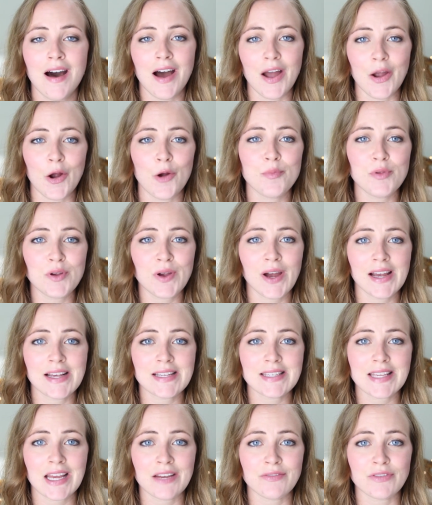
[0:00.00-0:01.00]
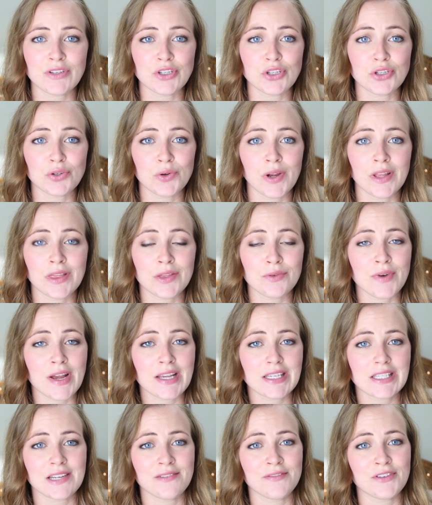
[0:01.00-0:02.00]
I hope you guys have enjoyed the
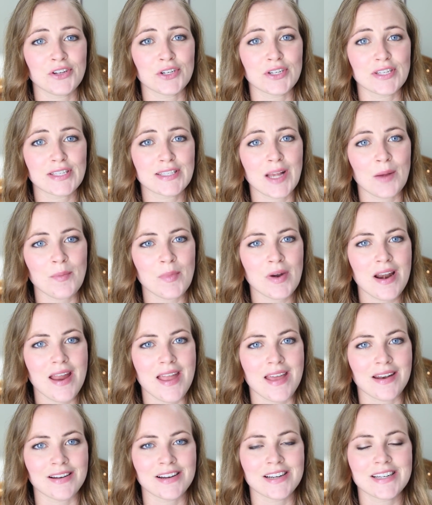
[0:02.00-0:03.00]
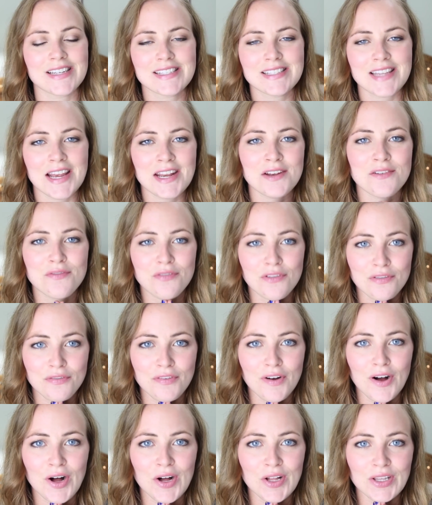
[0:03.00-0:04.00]
rest of your summer and are excited for
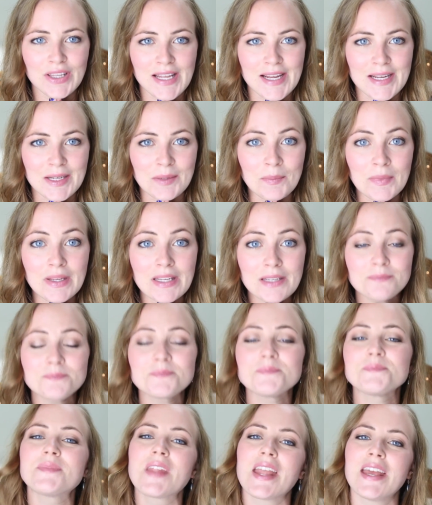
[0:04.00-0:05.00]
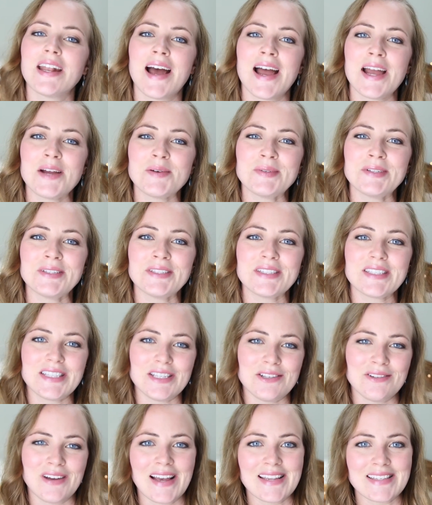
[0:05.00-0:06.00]
fall like me, and I will see
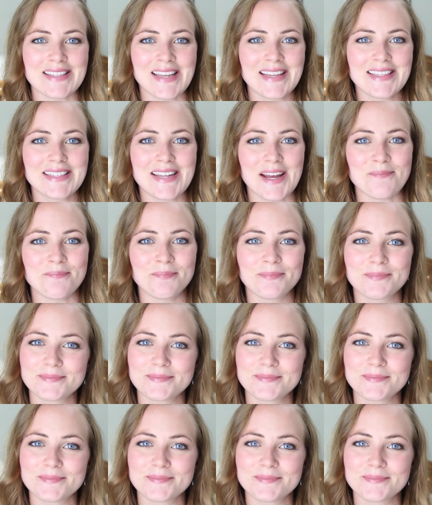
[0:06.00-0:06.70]
you guys next time.